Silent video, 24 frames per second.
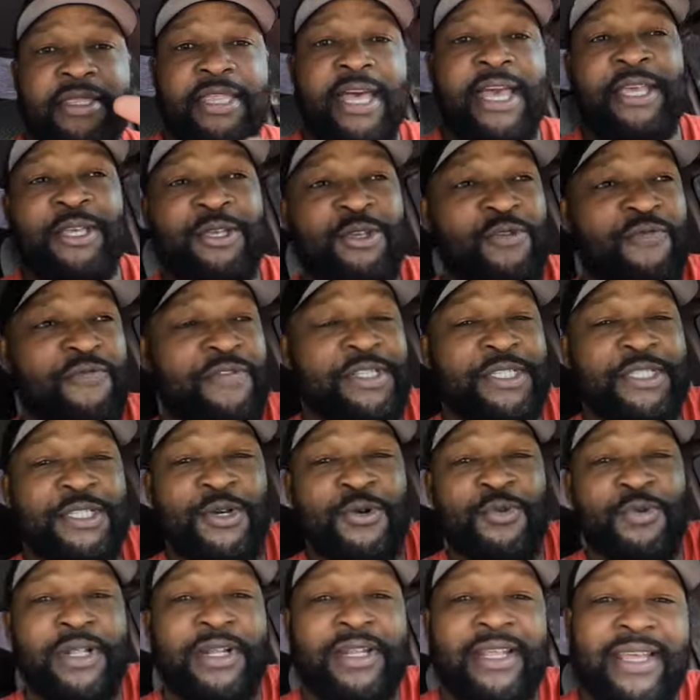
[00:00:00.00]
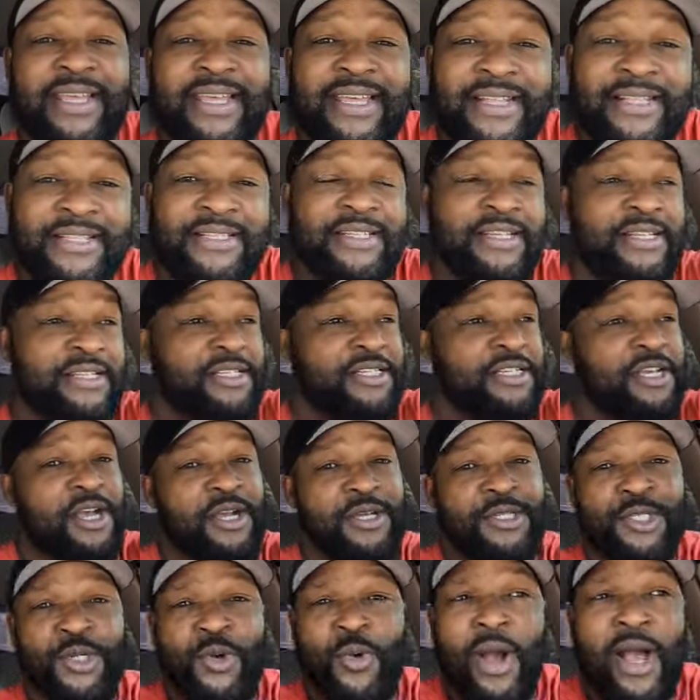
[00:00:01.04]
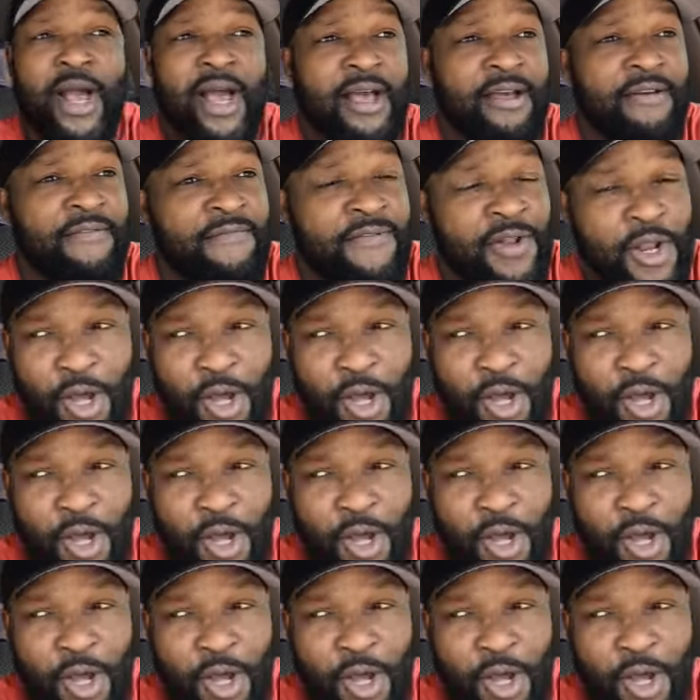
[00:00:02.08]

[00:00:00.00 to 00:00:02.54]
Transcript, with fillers: Thank you for tuning in to Junk Squad